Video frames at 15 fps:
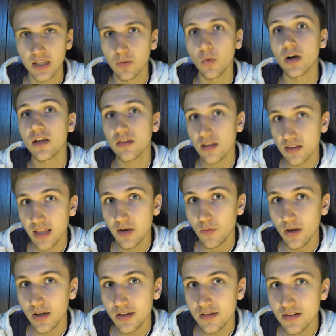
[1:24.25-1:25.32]
And what do you think that
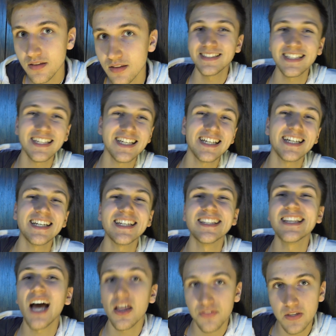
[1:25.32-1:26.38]
was?
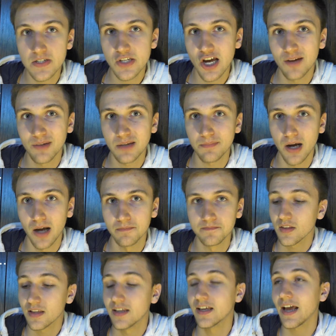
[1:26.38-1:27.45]
Not the atomic bomb.
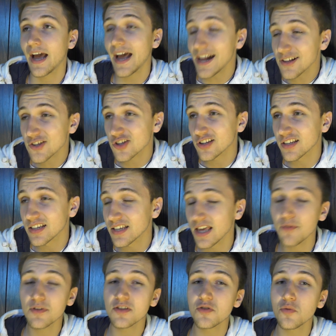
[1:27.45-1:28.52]
Actually,
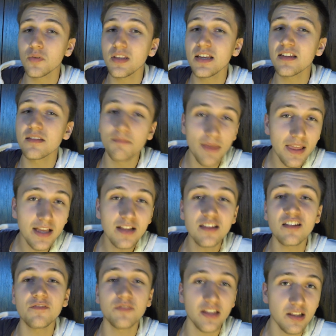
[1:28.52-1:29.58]
it was to release
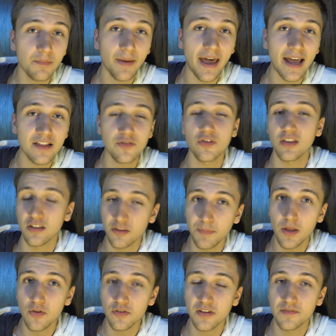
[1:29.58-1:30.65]
millions of little bats with
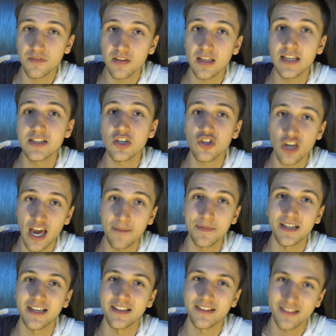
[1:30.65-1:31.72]
explosives into
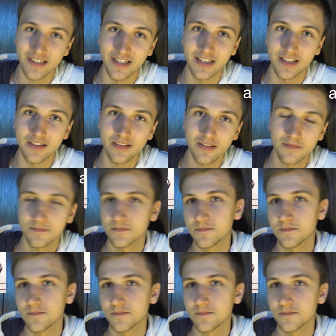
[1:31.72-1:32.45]
Japanese cities.